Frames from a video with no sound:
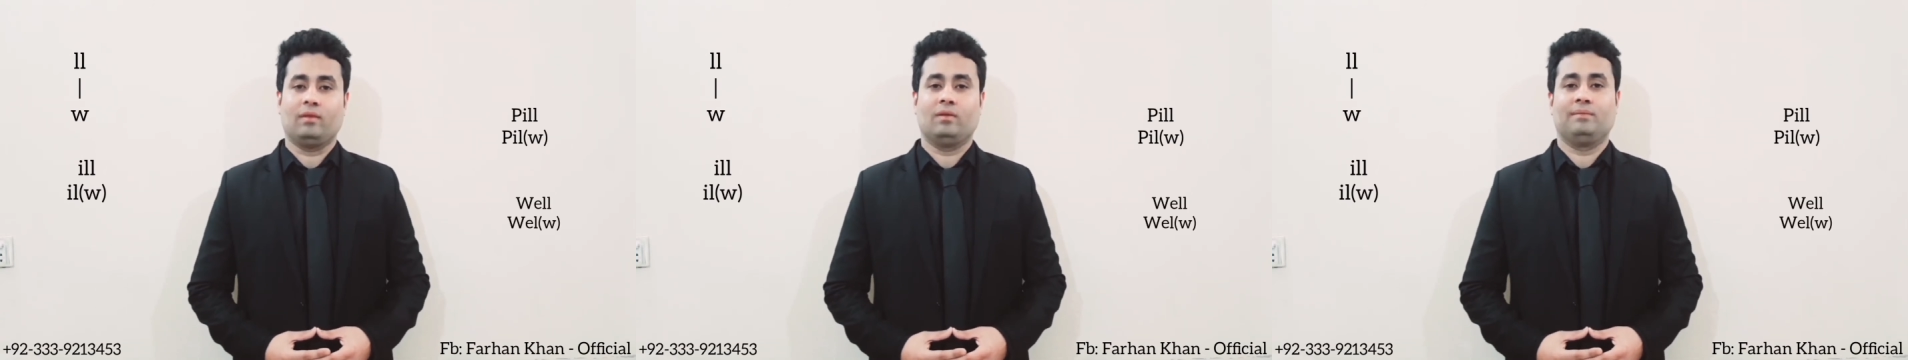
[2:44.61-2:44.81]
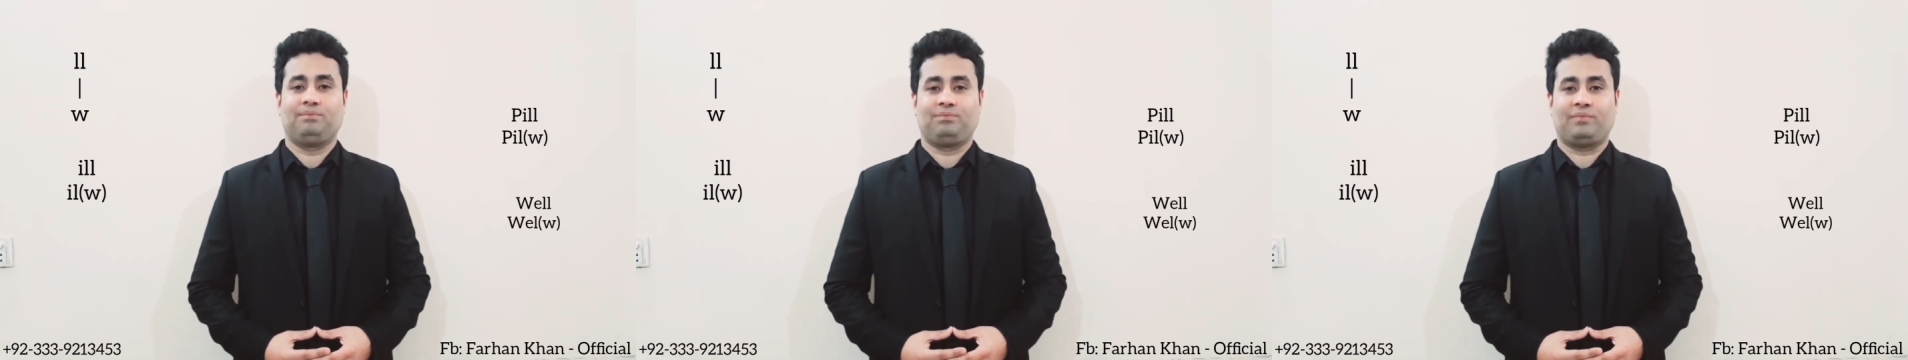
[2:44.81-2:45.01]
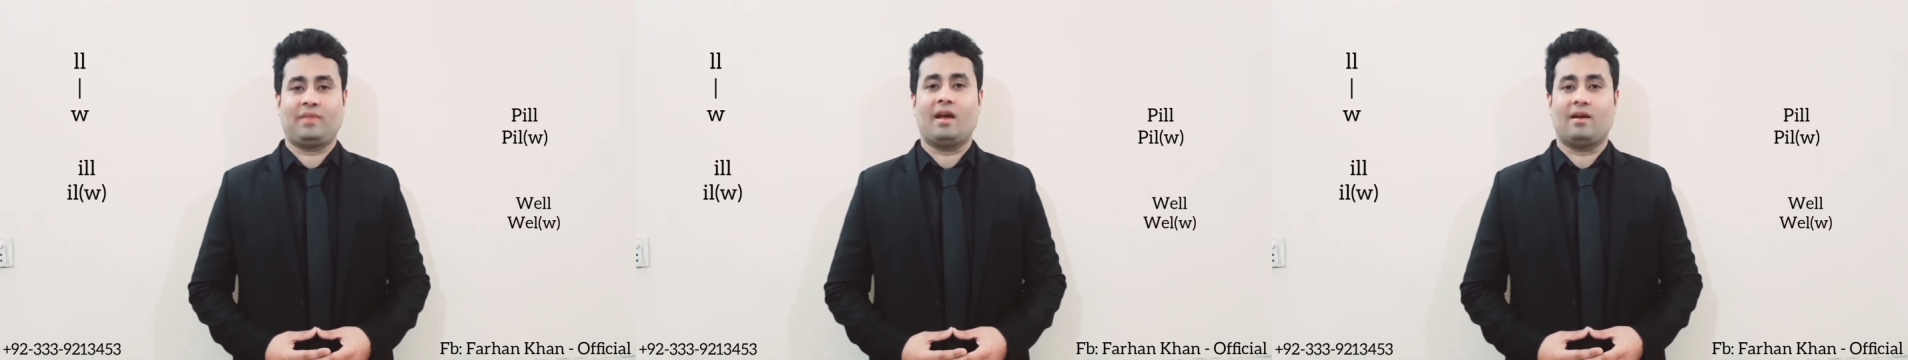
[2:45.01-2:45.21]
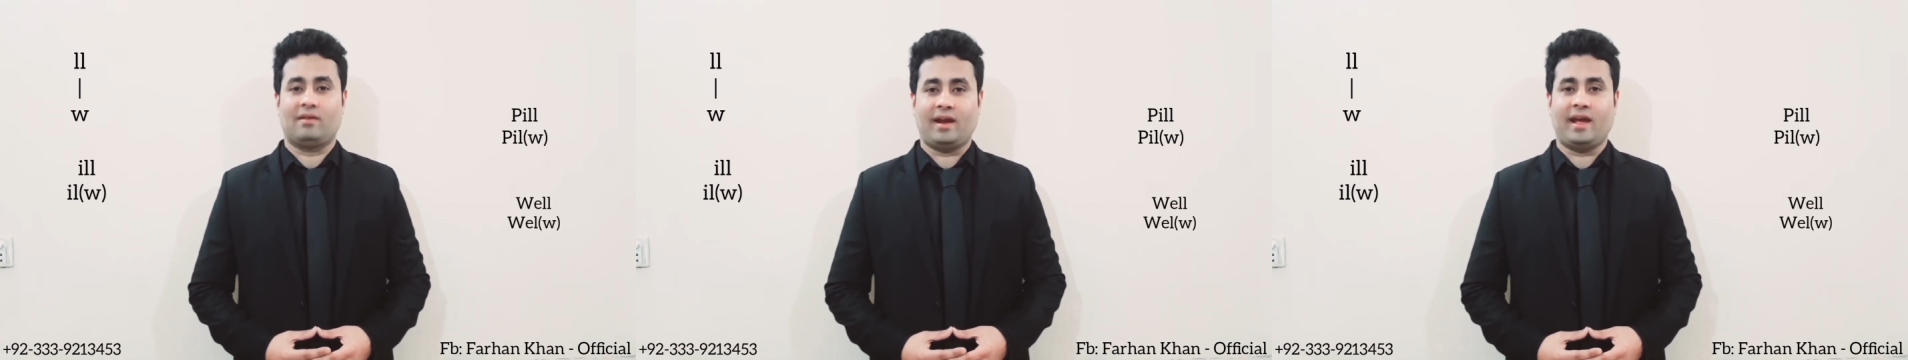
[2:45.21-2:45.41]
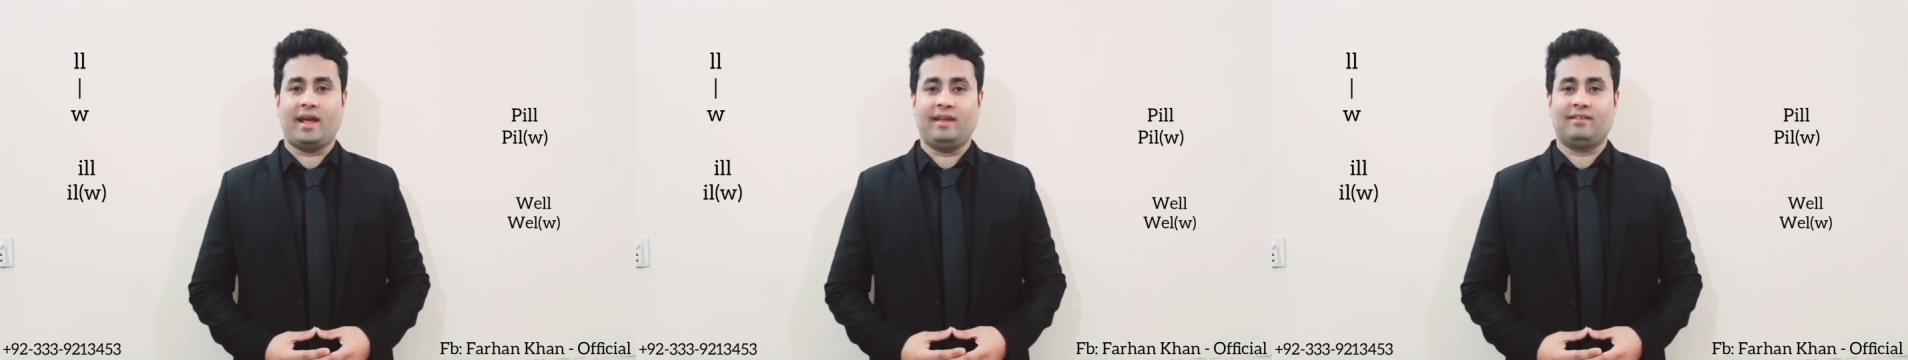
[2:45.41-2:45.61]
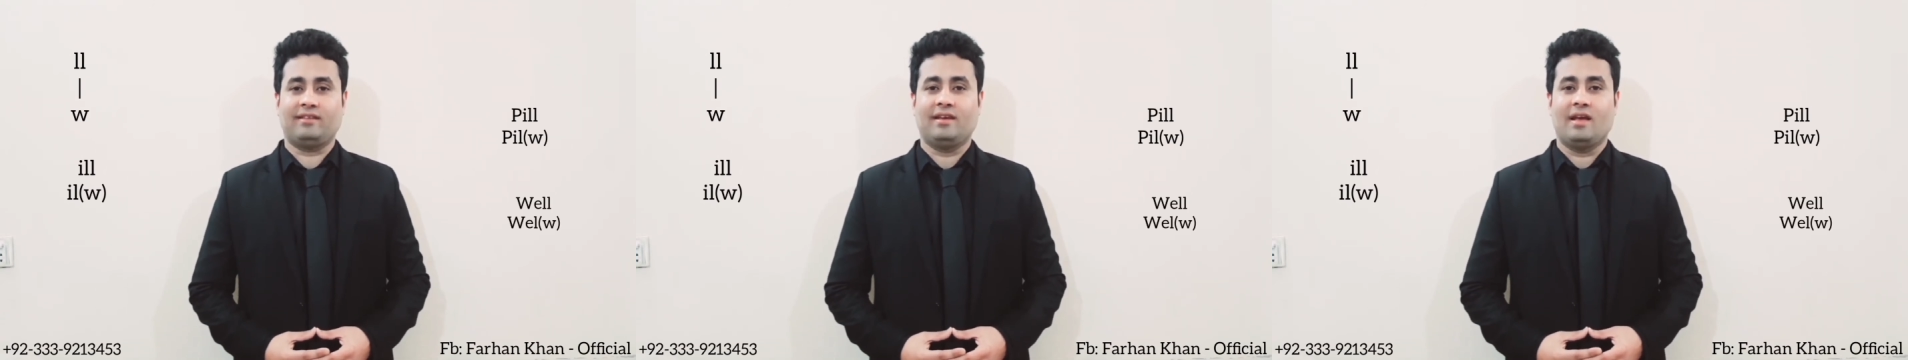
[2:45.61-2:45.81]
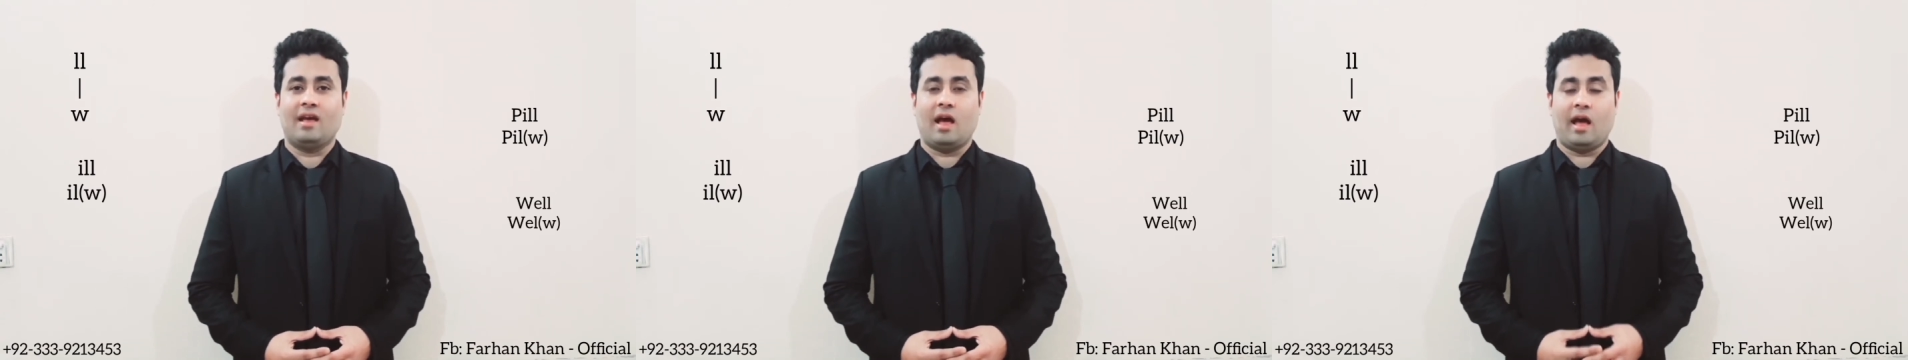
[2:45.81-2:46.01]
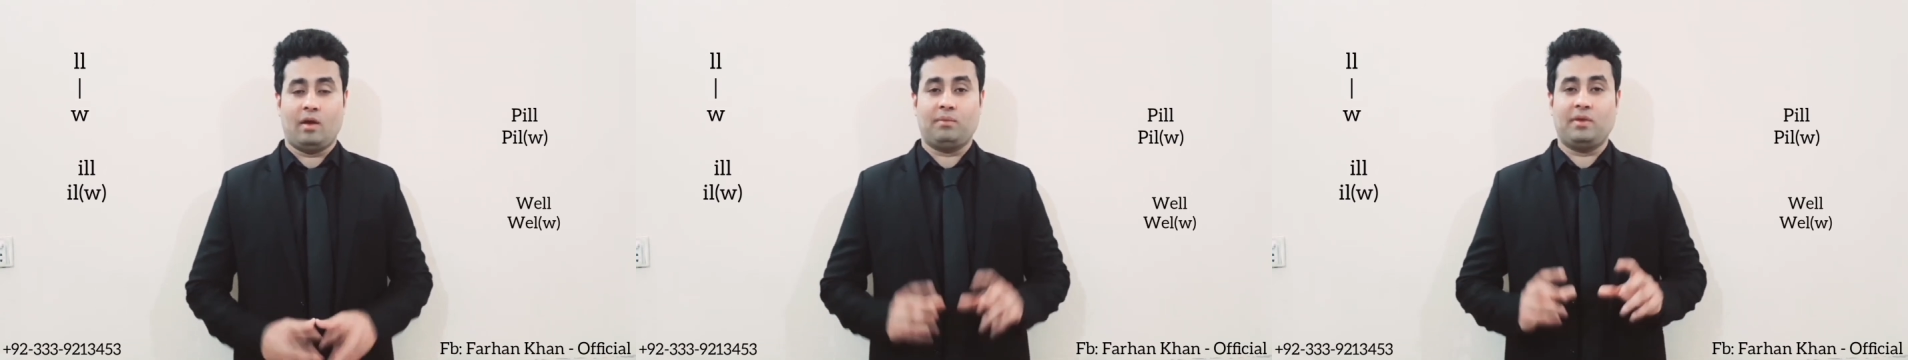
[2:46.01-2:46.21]
Alright, I hope you
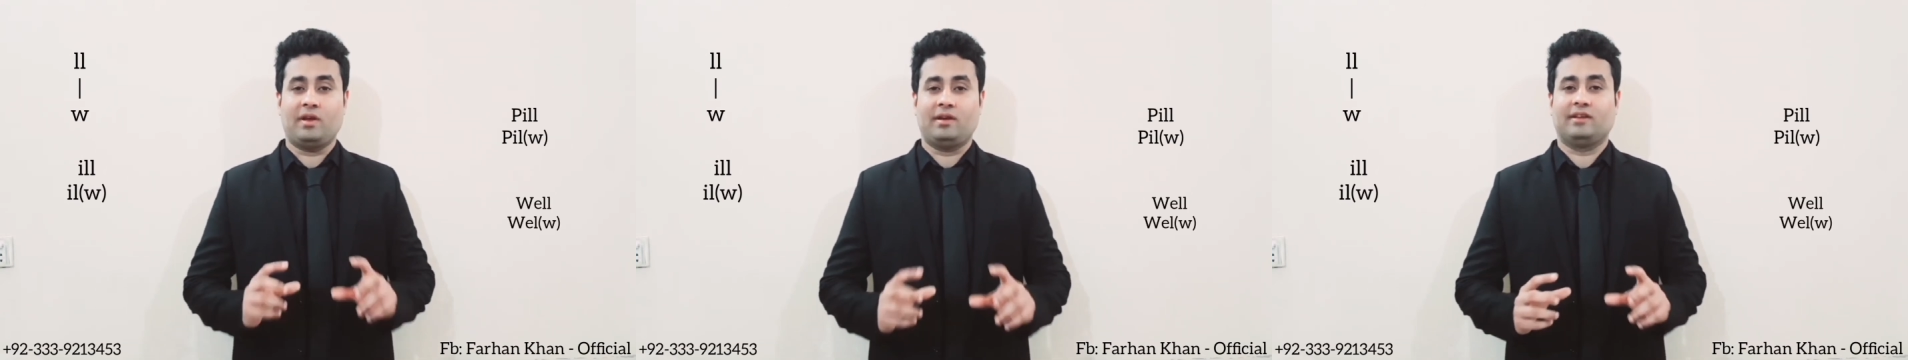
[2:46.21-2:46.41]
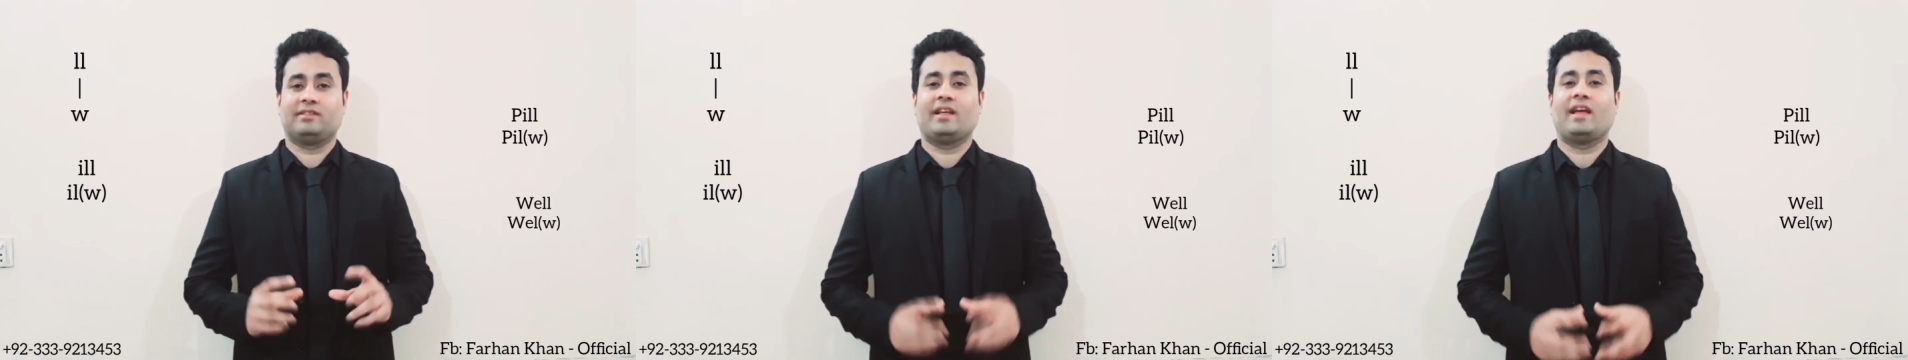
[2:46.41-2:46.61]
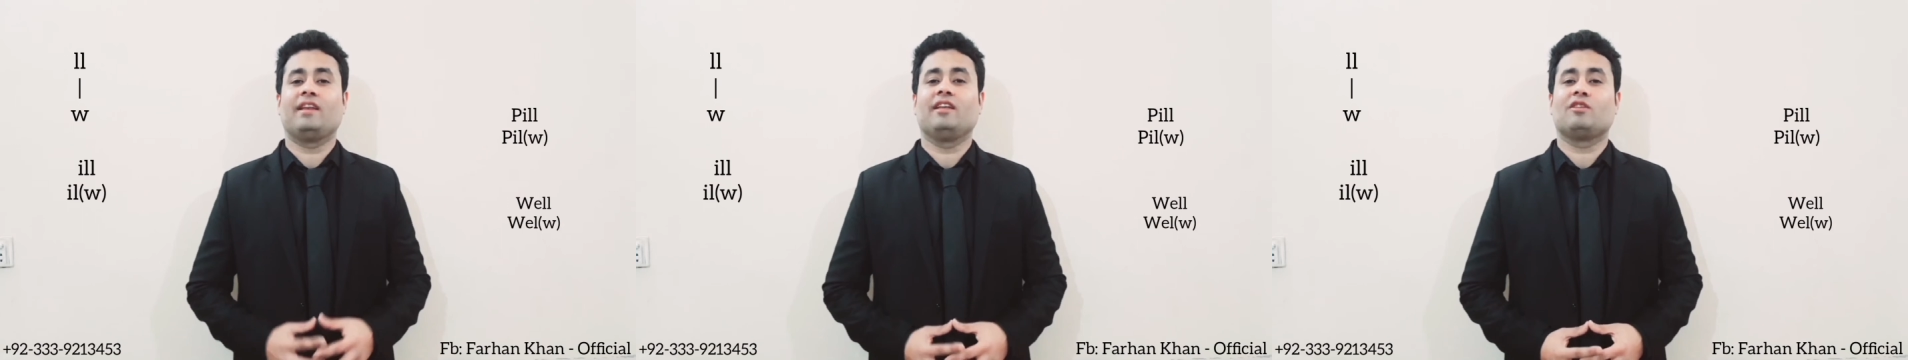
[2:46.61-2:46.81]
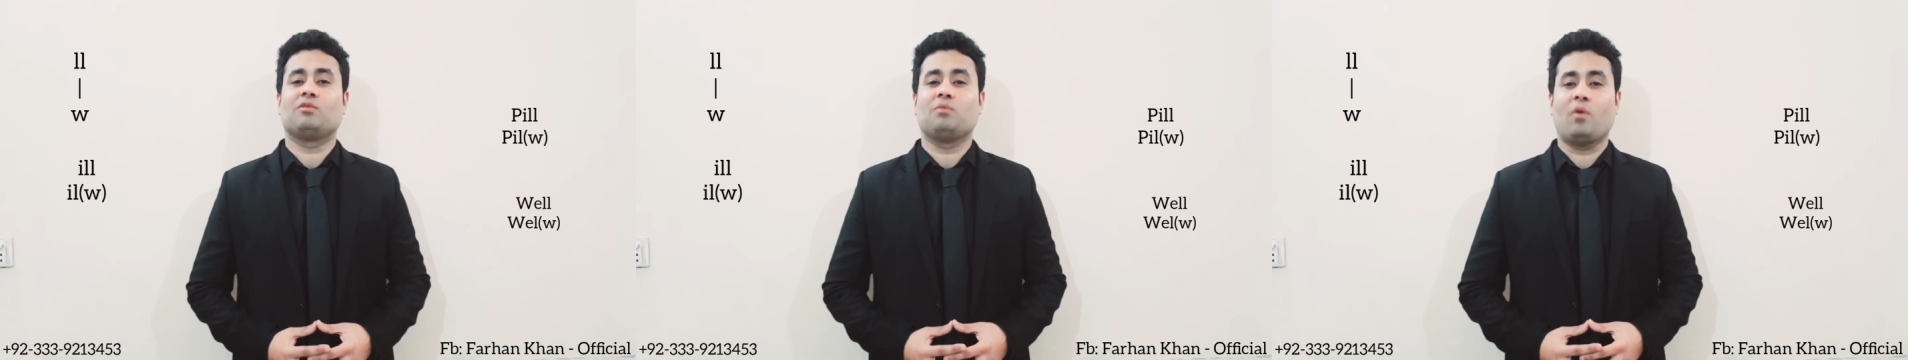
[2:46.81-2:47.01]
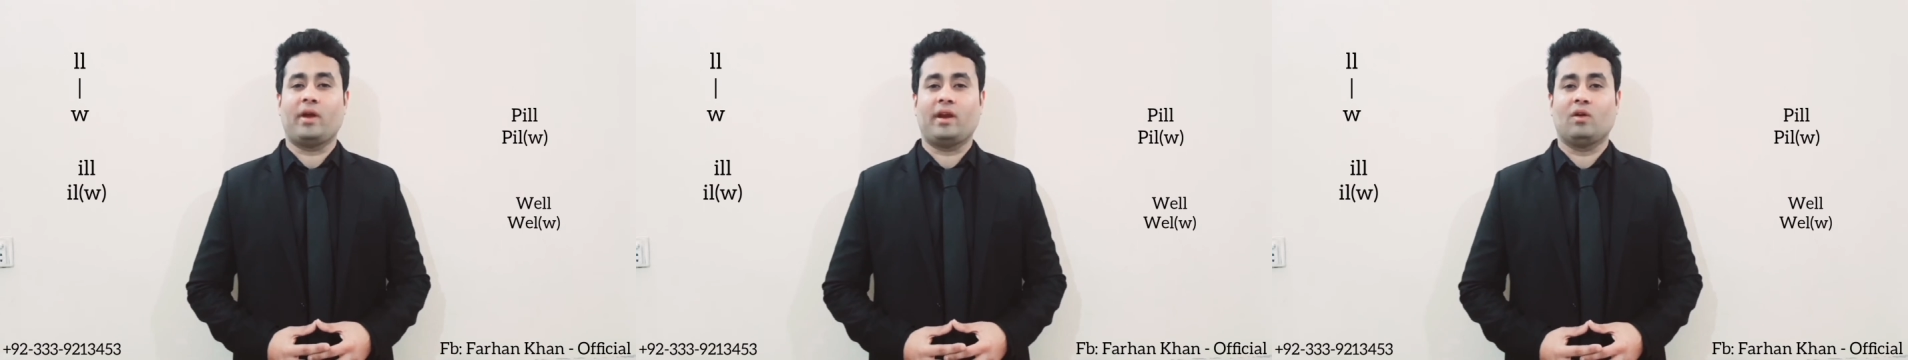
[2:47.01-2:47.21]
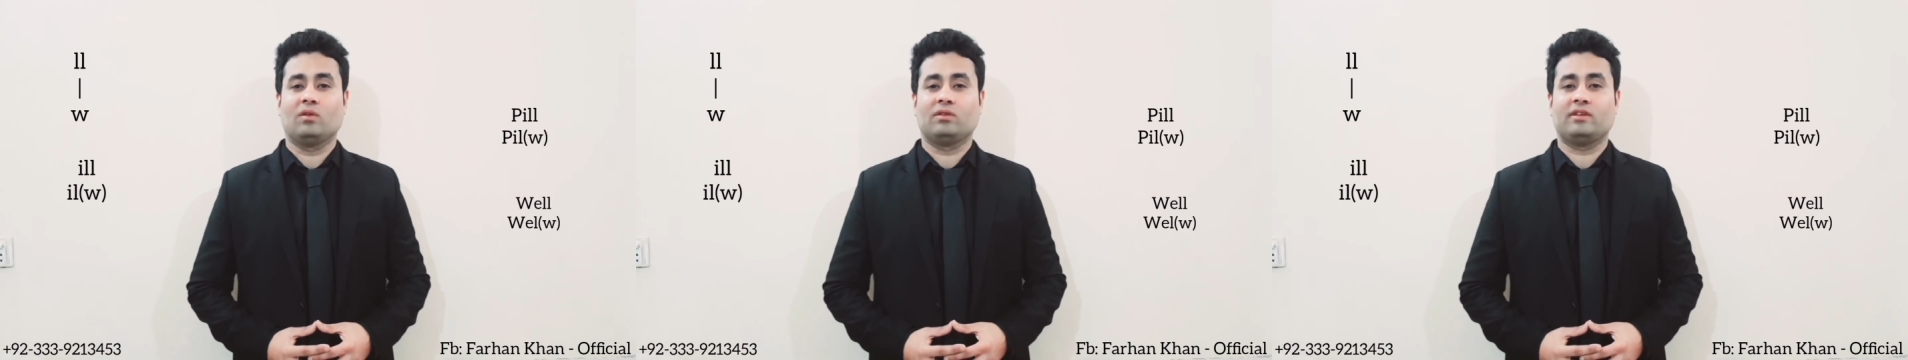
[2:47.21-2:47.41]
understand this point also.